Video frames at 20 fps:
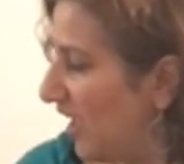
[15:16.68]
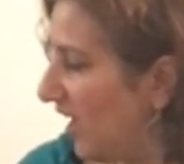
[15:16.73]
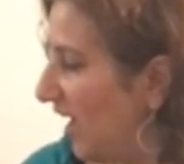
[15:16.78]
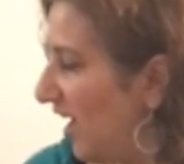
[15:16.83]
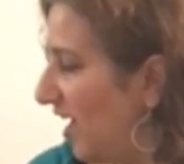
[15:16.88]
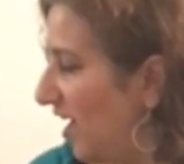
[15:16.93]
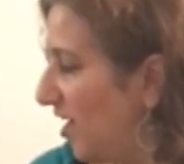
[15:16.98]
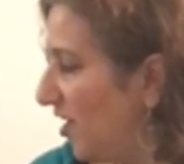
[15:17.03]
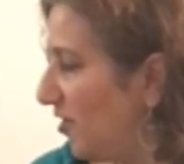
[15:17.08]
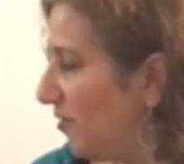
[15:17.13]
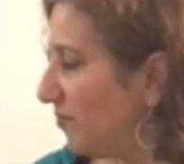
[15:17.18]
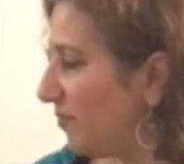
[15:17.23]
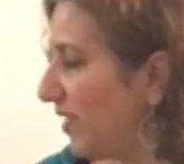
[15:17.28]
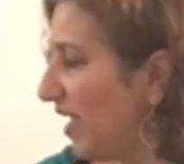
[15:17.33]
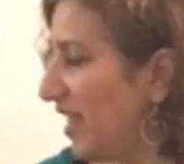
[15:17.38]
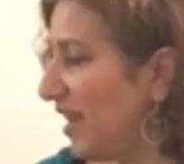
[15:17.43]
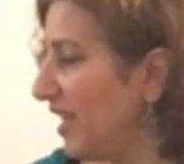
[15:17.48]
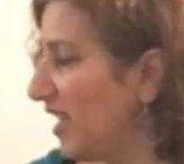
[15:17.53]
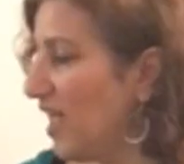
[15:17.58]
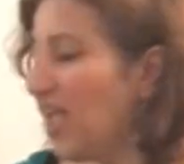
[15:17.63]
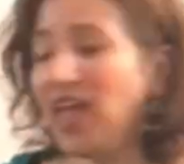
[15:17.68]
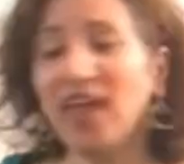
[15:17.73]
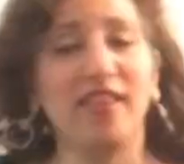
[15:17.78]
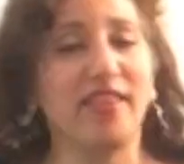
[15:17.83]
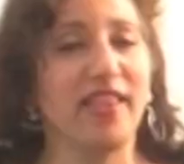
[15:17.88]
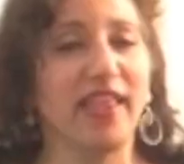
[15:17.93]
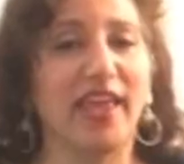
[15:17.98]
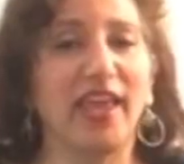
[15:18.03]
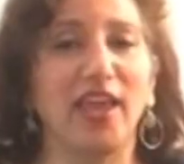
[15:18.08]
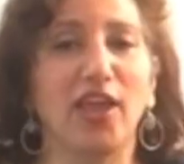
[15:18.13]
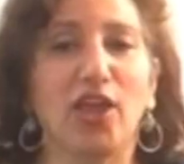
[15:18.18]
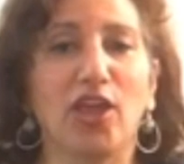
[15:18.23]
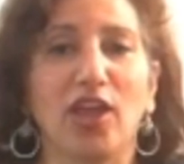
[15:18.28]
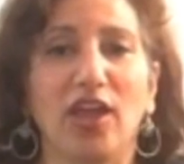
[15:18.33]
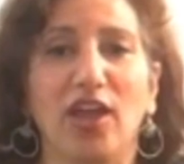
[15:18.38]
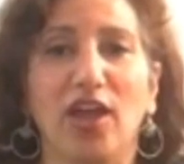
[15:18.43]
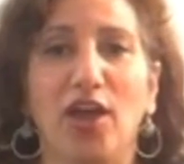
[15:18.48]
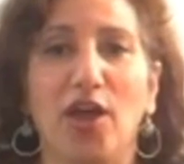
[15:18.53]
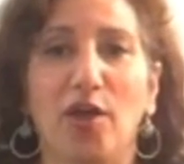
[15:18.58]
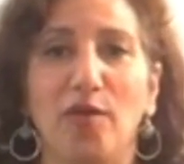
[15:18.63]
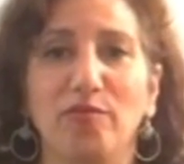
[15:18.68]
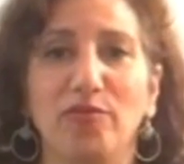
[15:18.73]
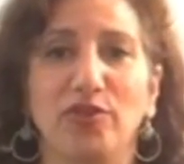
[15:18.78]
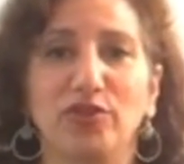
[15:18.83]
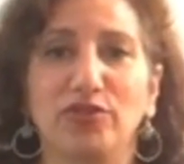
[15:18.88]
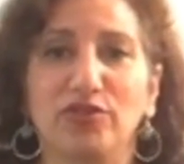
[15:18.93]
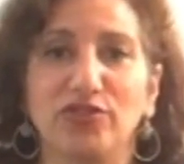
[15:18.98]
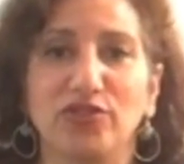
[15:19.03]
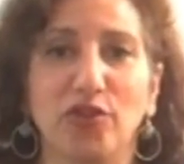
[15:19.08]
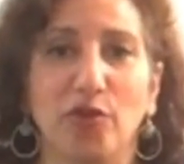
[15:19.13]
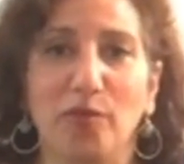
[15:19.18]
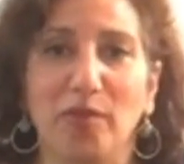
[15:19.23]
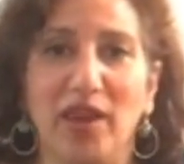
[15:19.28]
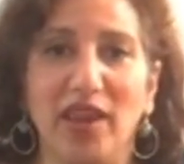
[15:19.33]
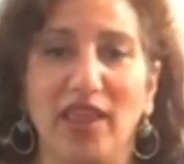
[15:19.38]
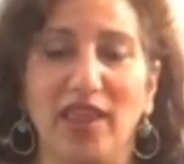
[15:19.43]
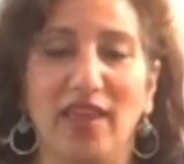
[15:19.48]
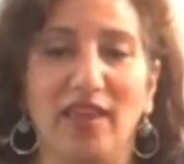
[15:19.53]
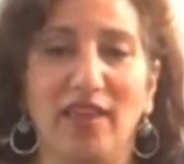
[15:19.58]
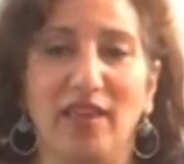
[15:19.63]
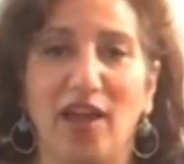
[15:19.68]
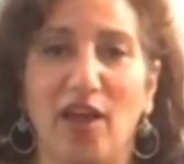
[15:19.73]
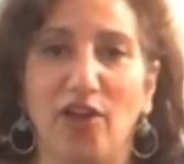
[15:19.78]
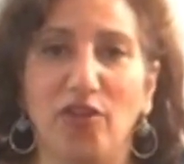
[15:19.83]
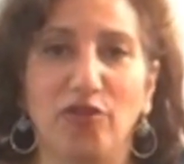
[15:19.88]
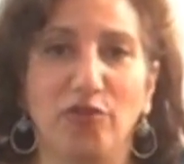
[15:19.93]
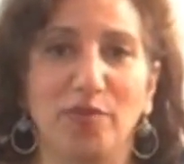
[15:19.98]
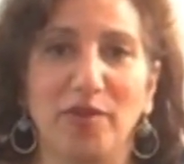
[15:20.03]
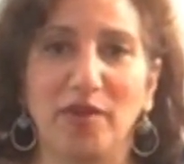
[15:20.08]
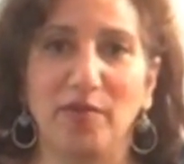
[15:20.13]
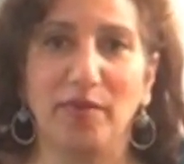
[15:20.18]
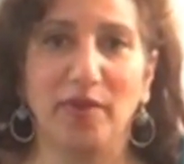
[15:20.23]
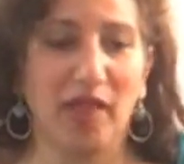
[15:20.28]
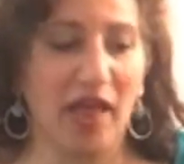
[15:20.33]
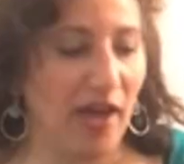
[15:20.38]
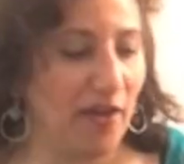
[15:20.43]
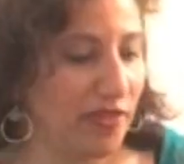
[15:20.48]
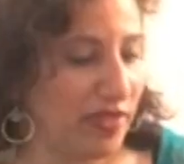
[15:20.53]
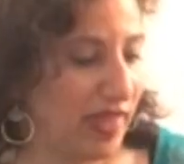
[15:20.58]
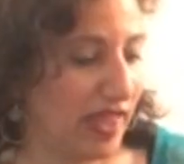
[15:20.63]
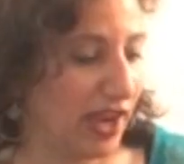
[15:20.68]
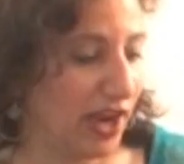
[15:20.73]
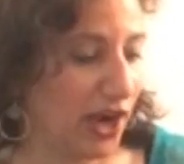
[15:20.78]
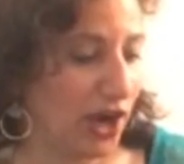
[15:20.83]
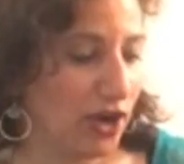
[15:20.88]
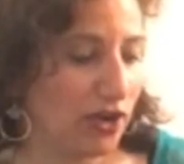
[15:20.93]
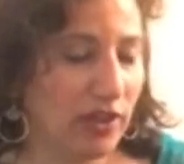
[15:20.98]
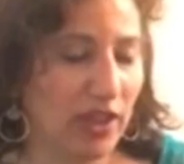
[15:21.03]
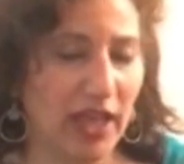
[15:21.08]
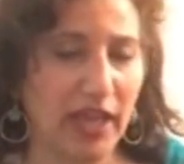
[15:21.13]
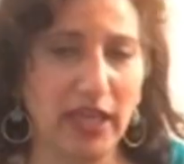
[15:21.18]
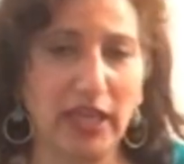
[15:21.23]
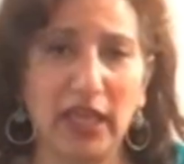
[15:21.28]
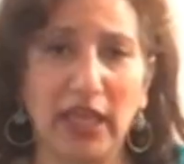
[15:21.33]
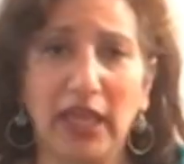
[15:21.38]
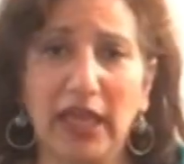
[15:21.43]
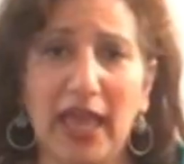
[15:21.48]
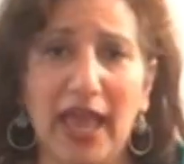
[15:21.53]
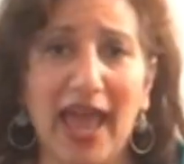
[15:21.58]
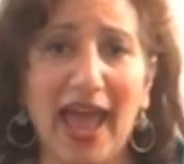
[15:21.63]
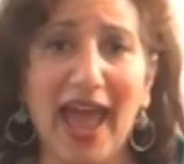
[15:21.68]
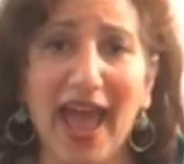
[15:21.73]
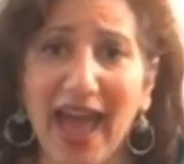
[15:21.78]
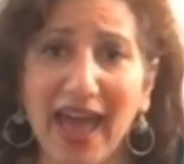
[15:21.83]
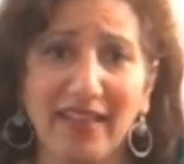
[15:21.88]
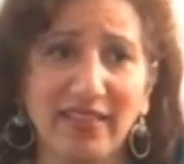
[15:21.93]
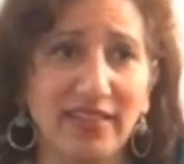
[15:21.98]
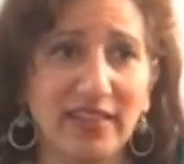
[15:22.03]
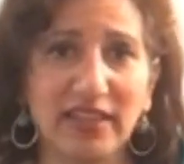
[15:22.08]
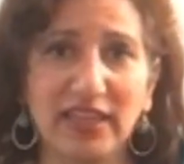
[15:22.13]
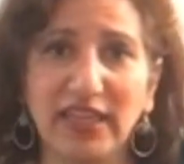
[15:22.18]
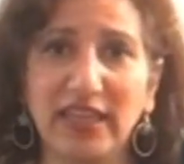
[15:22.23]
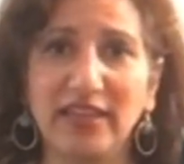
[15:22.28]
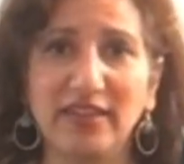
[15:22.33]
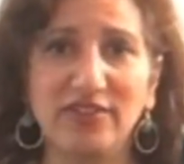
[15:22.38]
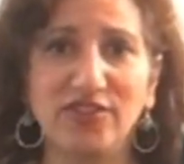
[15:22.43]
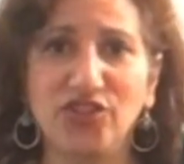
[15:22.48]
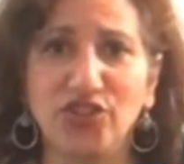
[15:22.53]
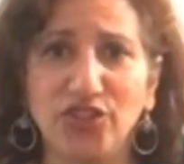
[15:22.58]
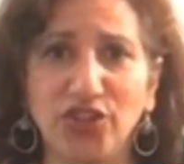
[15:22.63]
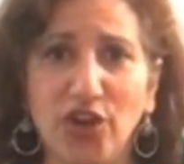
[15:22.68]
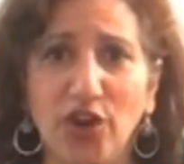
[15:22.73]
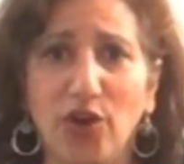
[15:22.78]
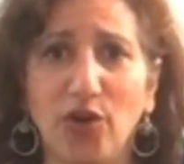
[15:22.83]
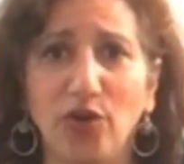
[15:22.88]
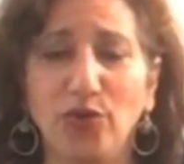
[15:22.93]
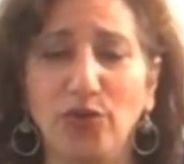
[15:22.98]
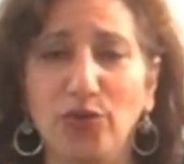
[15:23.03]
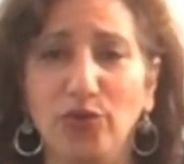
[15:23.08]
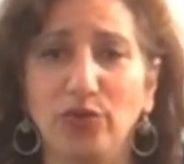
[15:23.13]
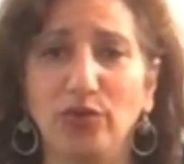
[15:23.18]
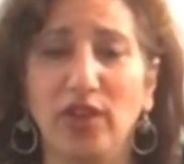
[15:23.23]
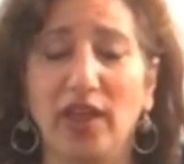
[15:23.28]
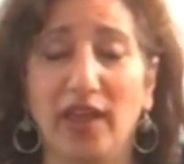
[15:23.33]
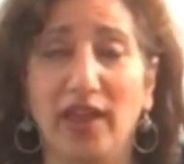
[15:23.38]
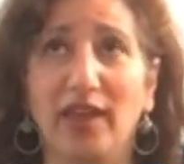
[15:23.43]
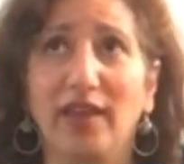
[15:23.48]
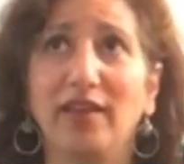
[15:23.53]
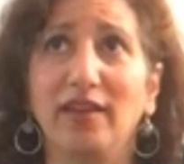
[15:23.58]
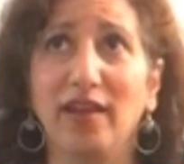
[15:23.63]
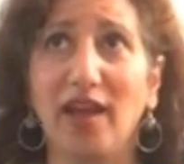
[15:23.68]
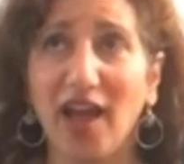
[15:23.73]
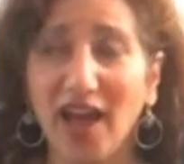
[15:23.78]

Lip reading: And again, like, there are so many other people out there, like athletes, you know, who like,